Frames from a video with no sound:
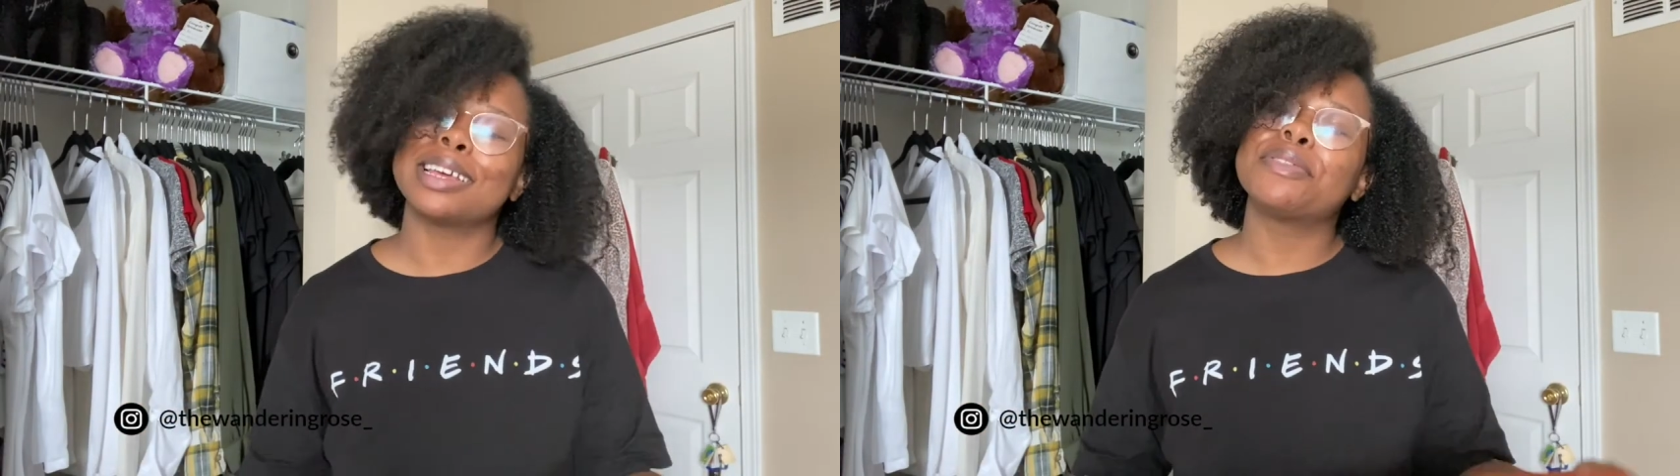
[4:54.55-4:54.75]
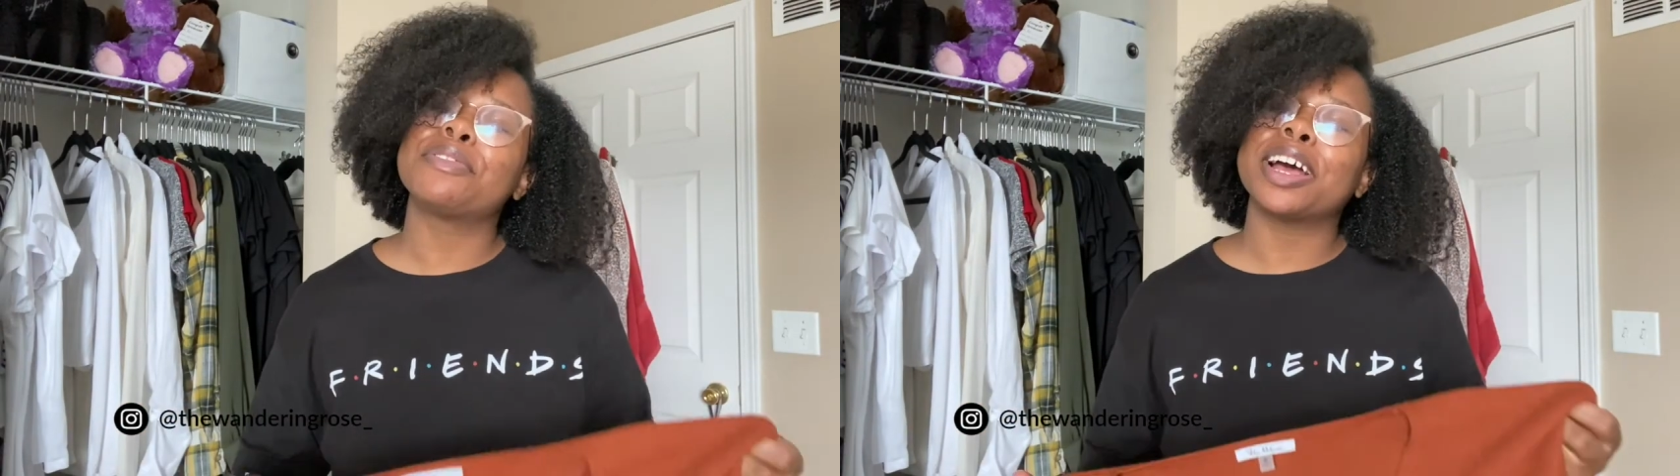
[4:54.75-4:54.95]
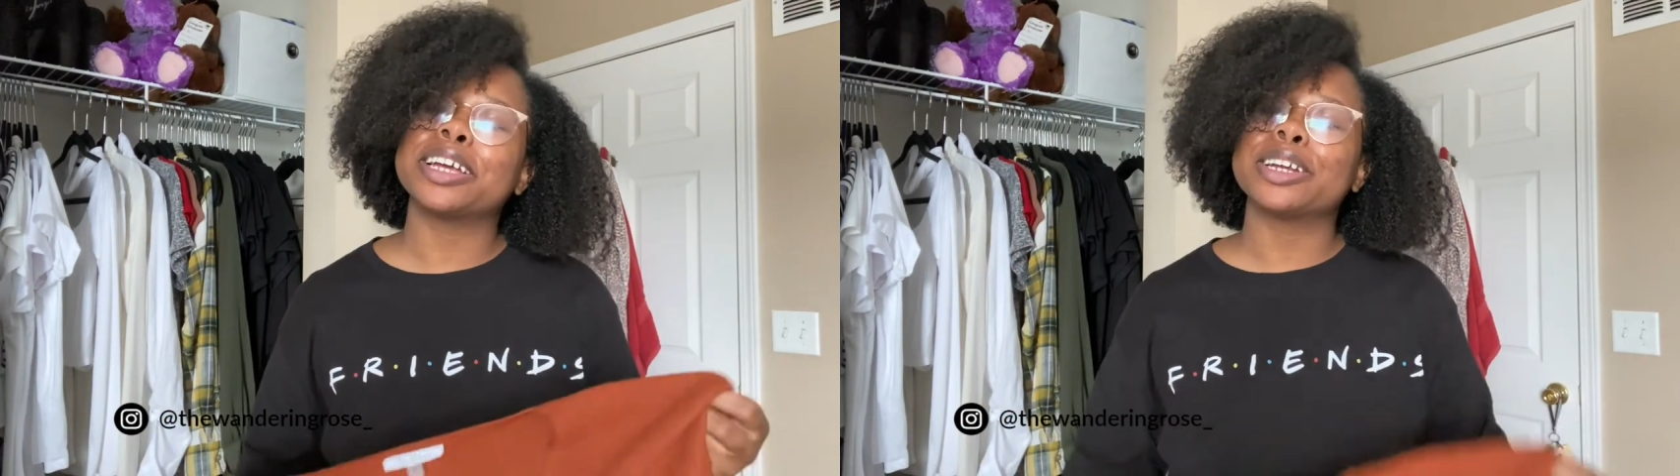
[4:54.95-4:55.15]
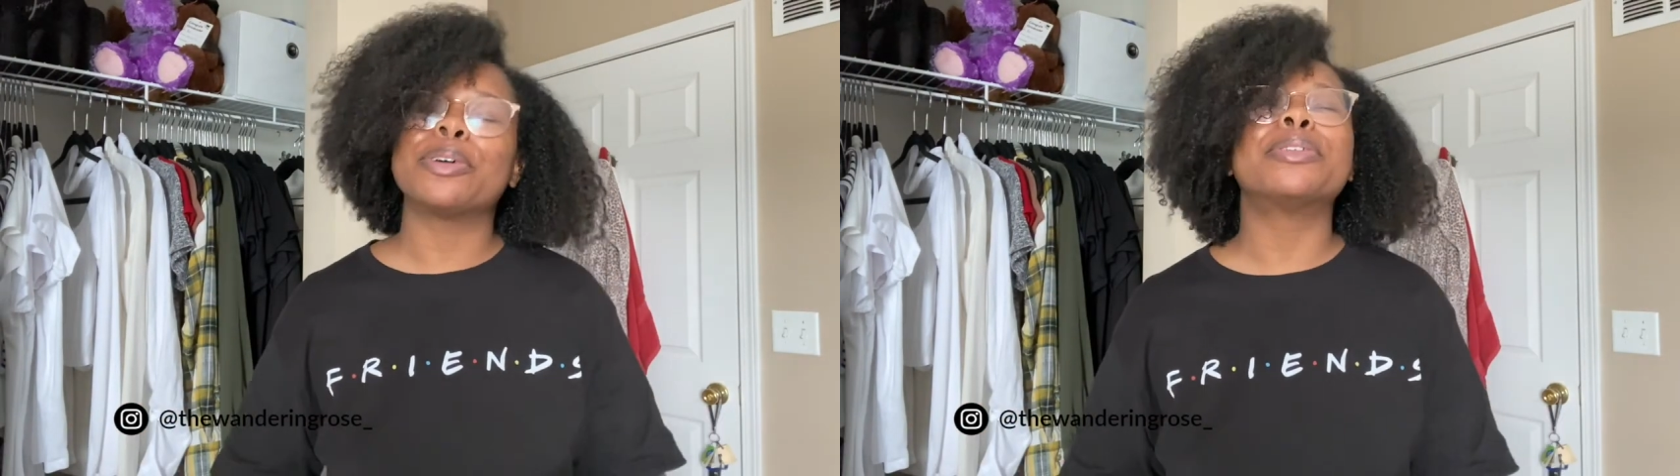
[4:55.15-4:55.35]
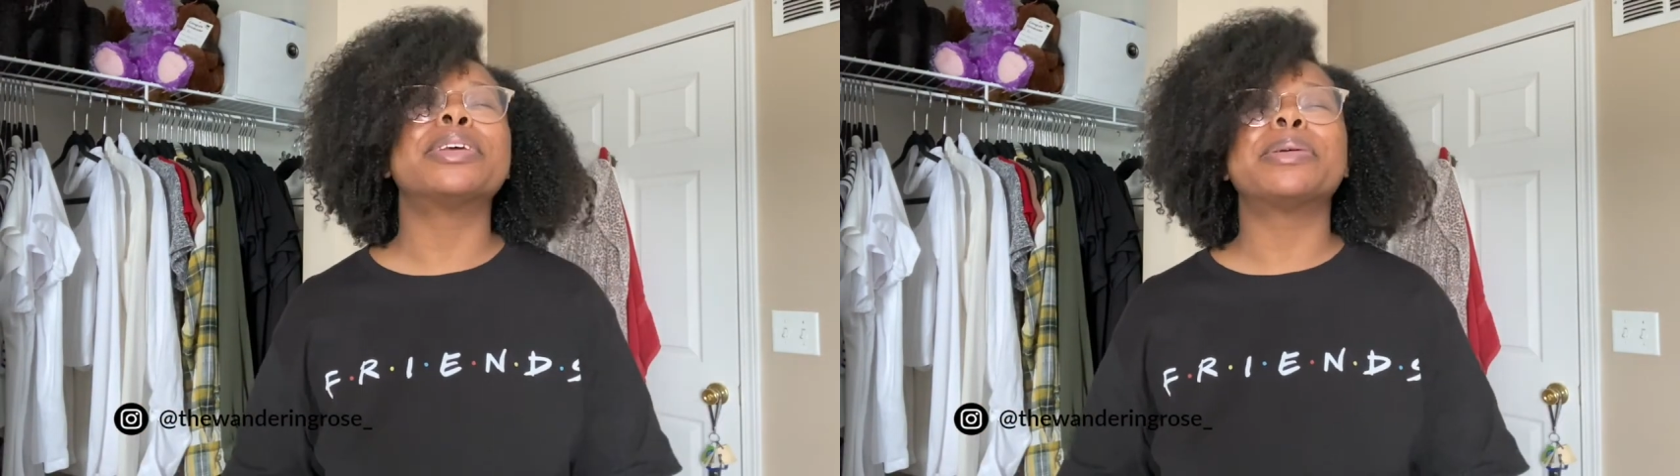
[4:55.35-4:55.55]
If I could
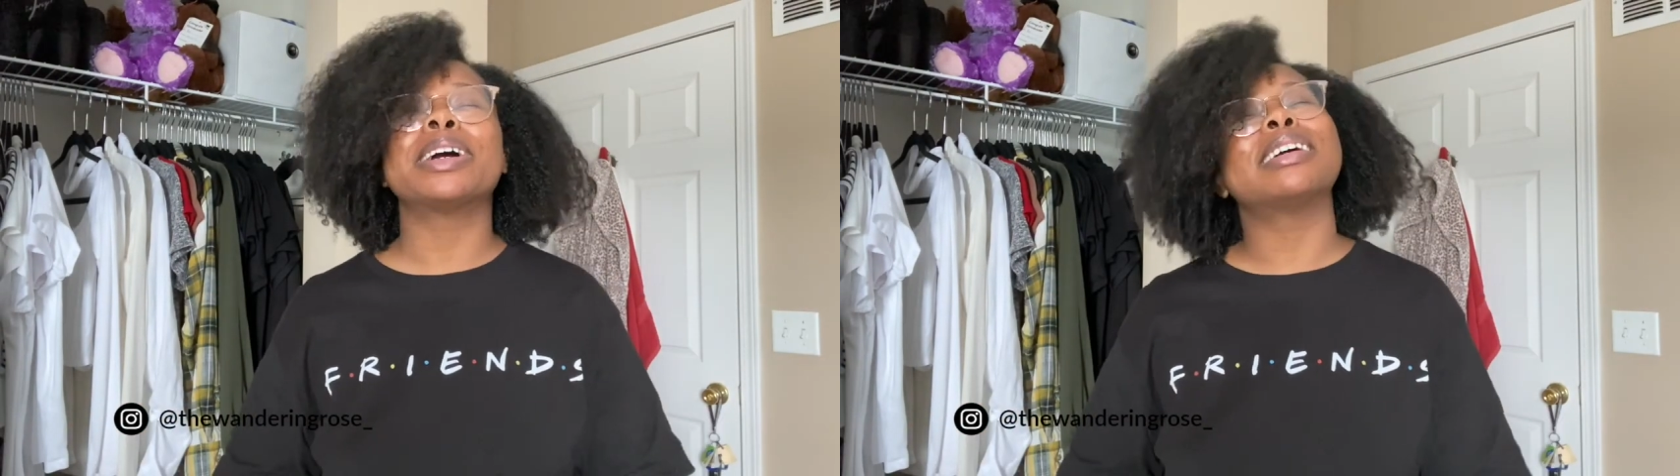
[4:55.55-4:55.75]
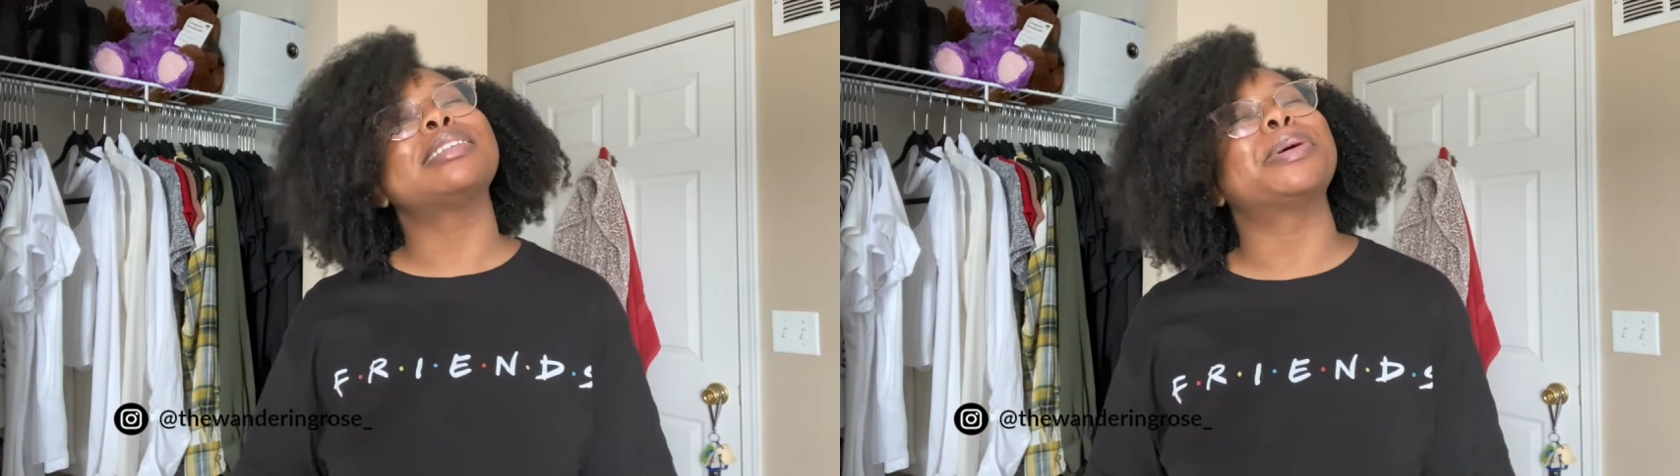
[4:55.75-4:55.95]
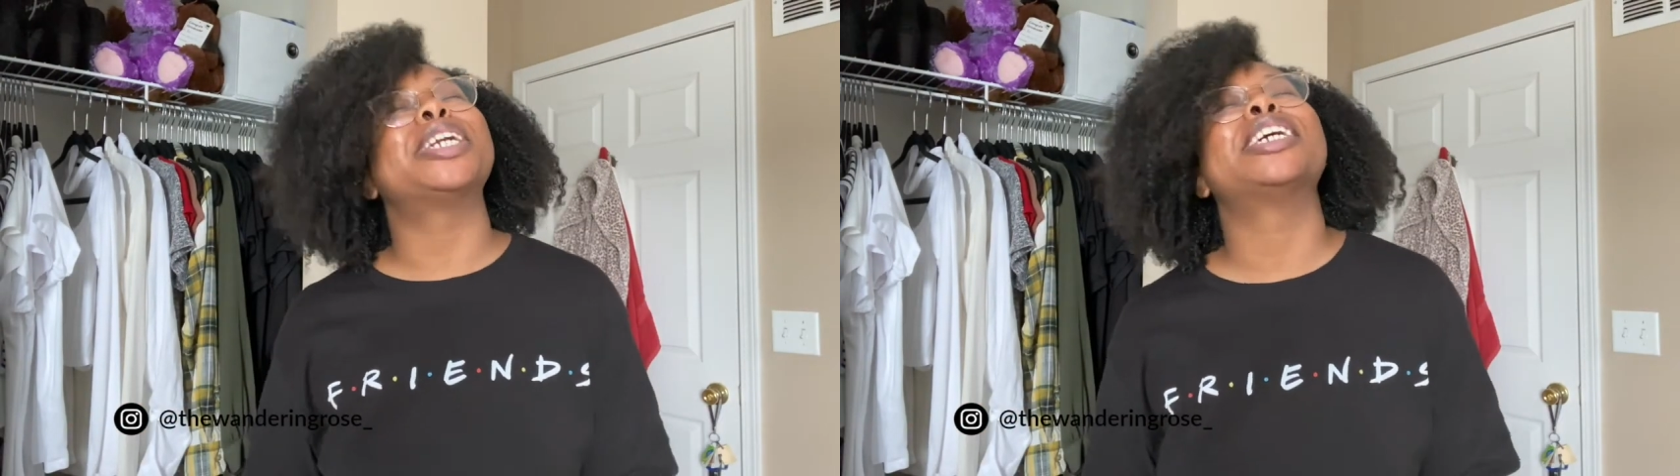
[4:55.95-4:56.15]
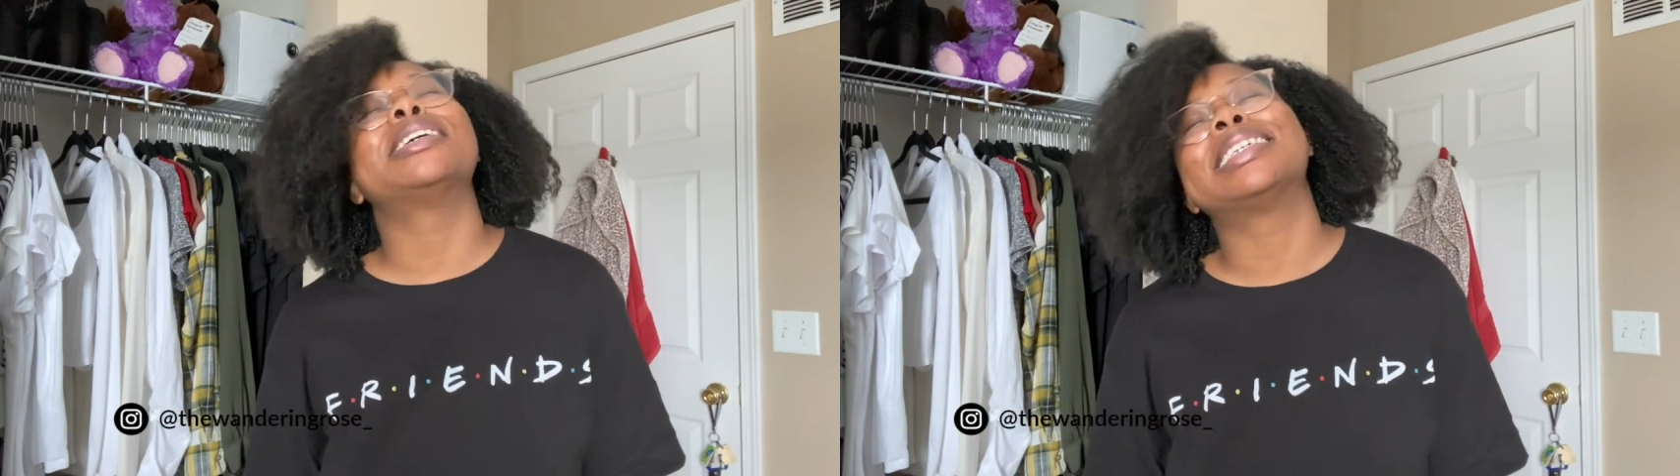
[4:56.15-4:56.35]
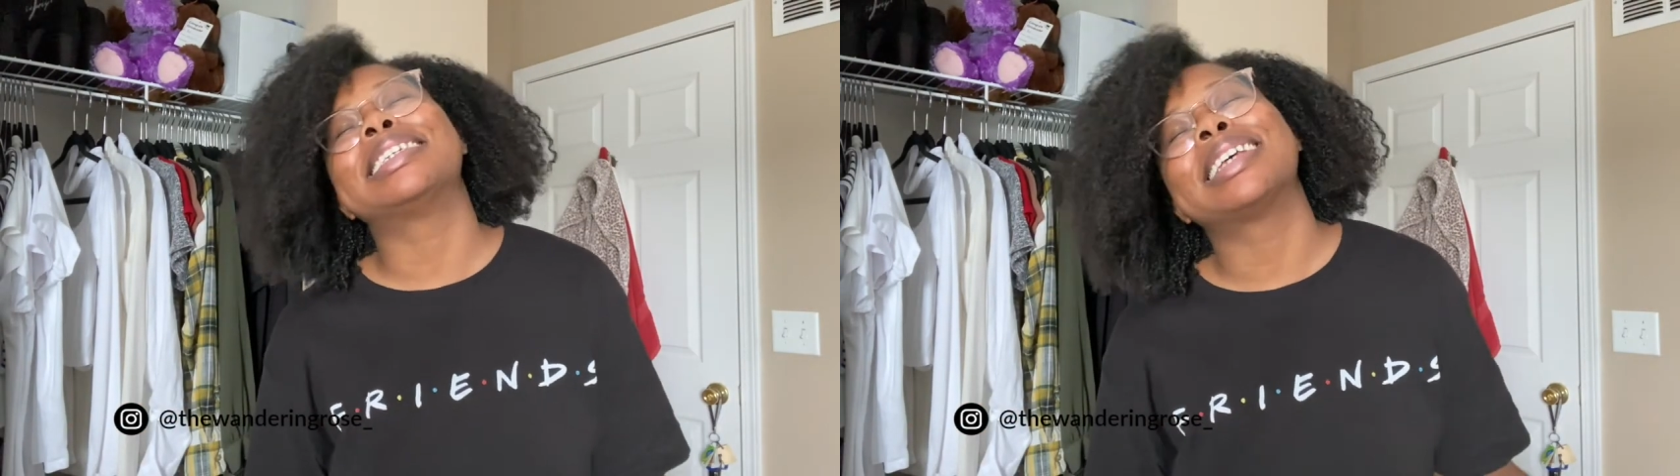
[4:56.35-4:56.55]
only wear
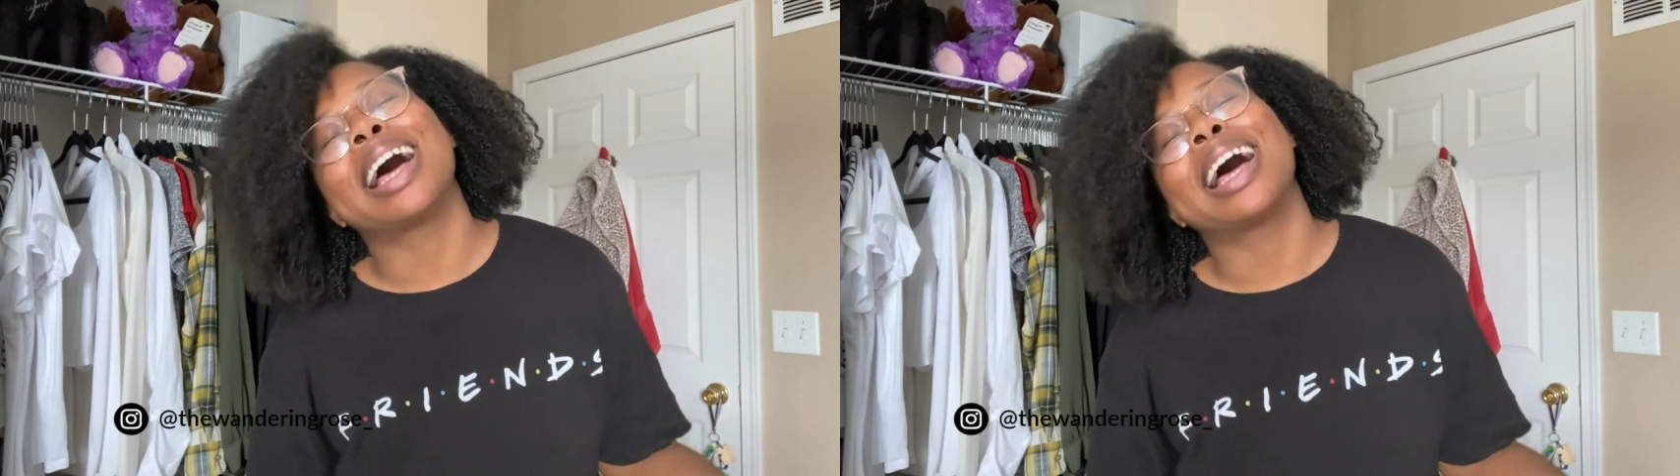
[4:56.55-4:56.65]
sweaters